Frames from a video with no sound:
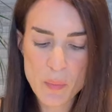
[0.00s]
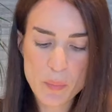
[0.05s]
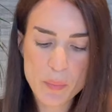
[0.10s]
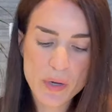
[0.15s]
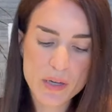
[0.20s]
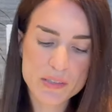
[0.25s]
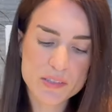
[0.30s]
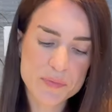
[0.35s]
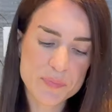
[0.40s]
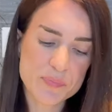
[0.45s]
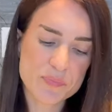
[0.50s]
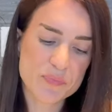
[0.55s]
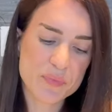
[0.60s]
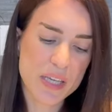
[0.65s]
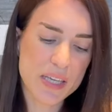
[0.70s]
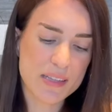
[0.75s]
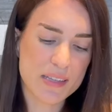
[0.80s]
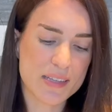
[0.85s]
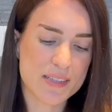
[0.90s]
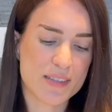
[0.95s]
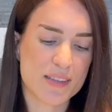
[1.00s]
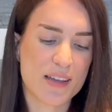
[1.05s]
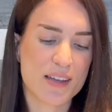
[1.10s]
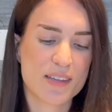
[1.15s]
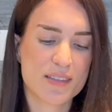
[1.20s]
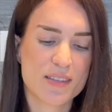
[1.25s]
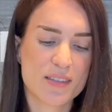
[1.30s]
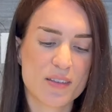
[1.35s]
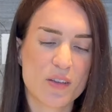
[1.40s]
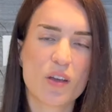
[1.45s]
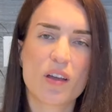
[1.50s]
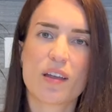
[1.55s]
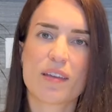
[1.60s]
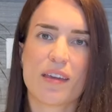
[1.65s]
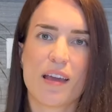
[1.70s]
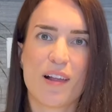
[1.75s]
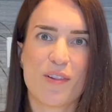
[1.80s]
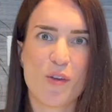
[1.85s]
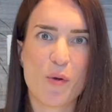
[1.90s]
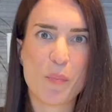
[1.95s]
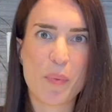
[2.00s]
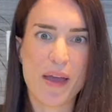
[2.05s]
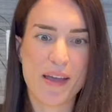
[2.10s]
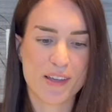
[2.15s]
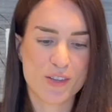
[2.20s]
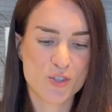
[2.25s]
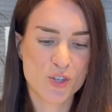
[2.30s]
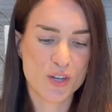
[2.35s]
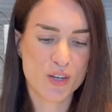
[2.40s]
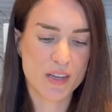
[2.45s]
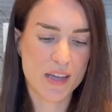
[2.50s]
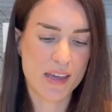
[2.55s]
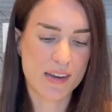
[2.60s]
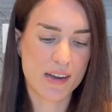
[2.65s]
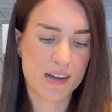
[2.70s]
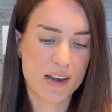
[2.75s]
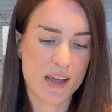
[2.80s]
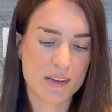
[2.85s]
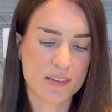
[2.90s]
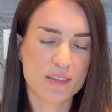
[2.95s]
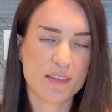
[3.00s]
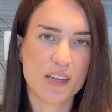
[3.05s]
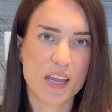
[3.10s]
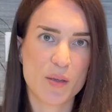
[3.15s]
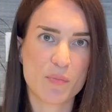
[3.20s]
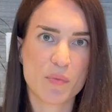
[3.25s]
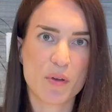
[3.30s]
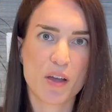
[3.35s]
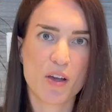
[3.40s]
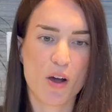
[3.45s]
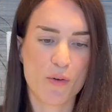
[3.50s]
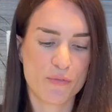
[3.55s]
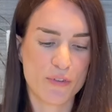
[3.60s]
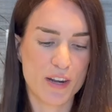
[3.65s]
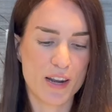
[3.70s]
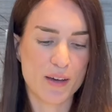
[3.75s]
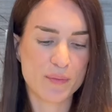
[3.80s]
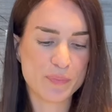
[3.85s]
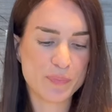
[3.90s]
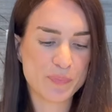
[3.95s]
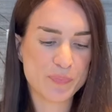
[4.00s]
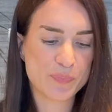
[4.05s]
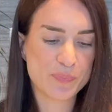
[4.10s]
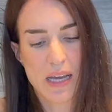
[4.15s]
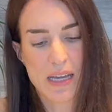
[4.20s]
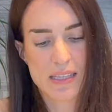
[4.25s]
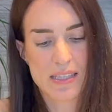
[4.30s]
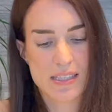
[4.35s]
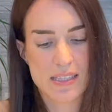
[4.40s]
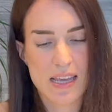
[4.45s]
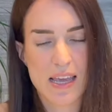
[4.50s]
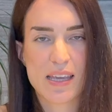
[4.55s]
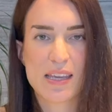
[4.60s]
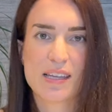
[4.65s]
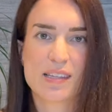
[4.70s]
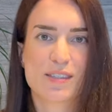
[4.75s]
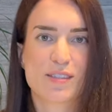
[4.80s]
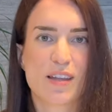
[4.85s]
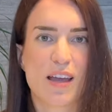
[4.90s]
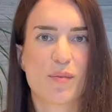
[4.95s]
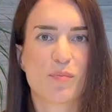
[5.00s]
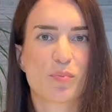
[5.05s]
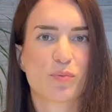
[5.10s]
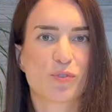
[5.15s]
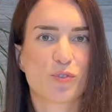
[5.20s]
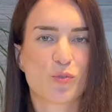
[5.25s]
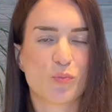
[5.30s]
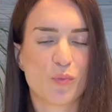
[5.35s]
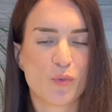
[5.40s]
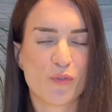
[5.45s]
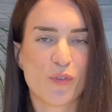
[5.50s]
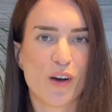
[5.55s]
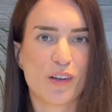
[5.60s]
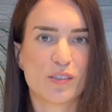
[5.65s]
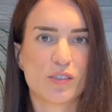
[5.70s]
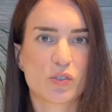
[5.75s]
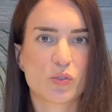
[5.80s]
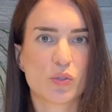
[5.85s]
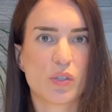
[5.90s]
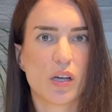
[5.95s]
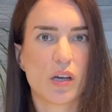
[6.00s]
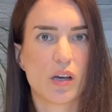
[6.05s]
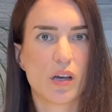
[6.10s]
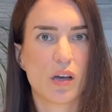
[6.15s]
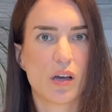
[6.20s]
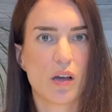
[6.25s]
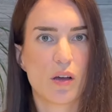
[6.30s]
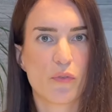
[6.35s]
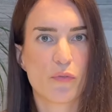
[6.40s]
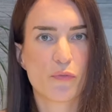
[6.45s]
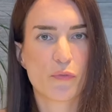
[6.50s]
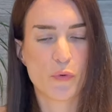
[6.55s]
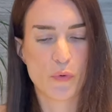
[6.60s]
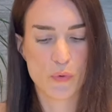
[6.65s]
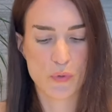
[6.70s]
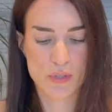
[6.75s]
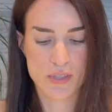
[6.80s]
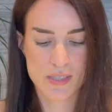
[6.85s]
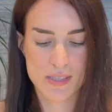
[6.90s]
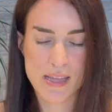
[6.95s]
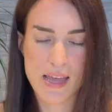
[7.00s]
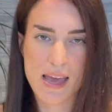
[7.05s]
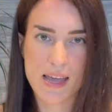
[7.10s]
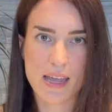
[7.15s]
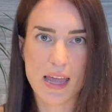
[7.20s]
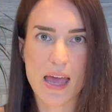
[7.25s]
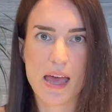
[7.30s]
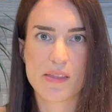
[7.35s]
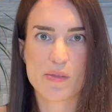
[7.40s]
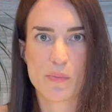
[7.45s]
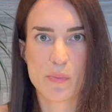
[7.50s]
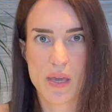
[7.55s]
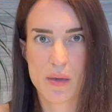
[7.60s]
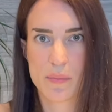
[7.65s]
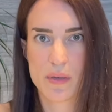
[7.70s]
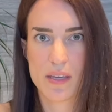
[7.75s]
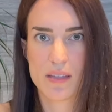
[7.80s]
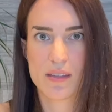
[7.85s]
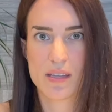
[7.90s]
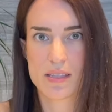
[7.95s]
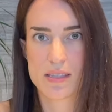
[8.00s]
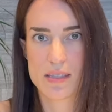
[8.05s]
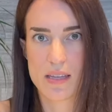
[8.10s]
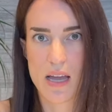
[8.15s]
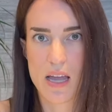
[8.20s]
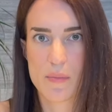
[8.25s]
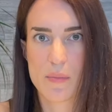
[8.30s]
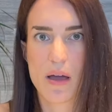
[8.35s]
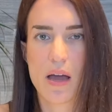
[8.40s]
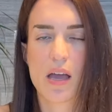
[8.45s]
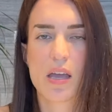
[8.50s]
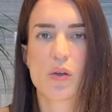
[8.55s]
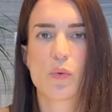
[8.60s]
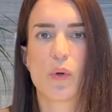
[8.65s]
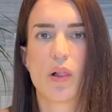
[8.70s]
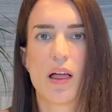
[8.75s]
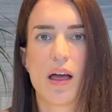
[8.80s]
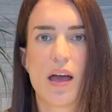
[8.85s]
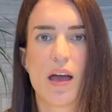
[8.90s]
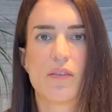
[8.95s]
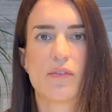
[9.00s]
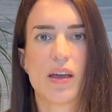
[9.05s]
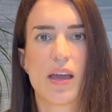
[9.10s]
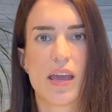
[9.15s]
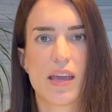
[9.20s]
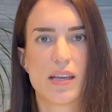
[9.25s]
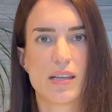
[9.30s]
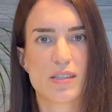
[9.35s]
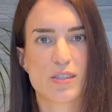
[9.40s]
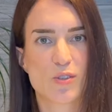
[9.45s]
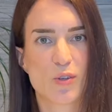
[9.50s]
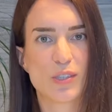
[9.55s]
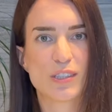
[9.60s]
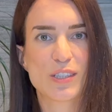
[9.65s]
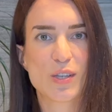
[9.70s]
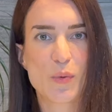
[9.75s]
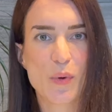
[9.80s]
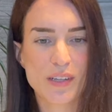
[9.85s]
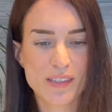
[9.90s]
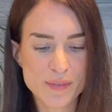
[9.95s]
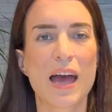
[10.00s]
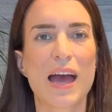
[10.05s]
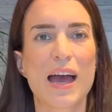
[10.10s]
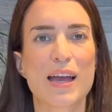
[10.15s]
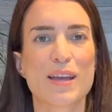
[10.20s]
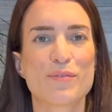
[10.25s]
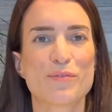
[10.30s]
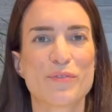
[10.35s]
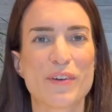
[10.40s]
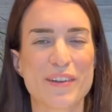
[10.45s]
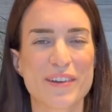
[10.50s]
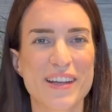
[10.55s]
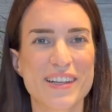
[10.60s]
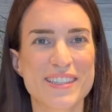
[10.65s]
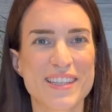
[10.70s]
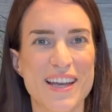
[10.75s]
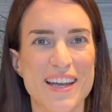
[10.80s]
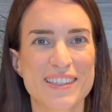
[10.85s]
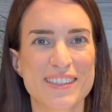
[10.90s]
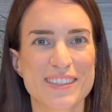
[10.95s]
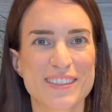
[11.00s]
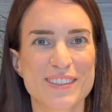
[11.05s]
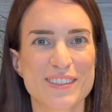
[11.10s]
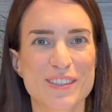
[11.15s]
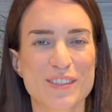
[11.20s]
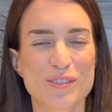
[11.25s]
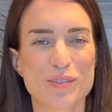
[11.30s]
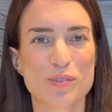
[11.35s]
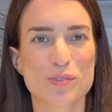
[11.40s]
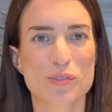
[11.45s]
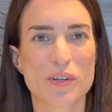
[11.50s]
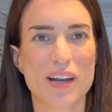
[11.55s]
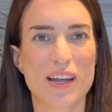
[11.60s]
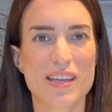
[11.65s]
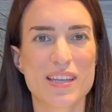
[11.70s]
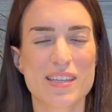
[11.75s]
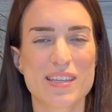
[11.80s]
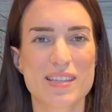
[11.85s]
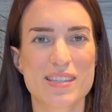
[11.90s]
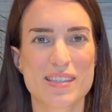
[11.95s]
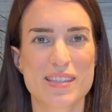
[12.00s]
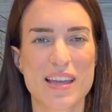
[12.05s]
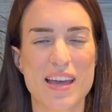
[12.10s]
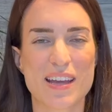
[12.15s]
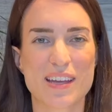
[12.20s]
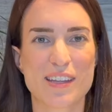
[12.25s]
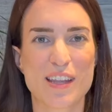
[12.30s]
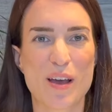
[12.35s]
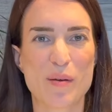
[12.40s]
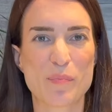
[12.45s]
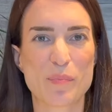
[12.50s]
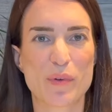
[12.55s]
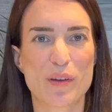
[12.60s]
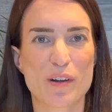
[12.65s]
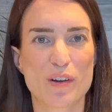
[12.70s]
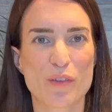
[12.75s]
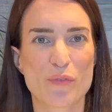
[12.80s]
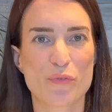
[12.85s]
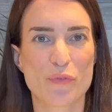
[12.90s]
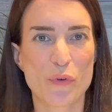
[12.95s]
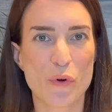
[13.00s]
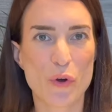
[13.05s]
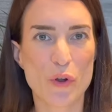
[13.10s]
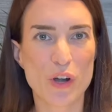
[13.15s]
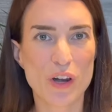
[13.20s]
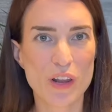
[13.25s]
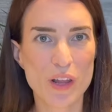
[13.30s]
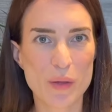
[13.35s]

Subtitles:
but it has a nice yellow packaging and I like the name, Cila. I'd say it's time to move on to the fourth snack, and maybe this time I will have a salty one. I'm very excited to try snack number 4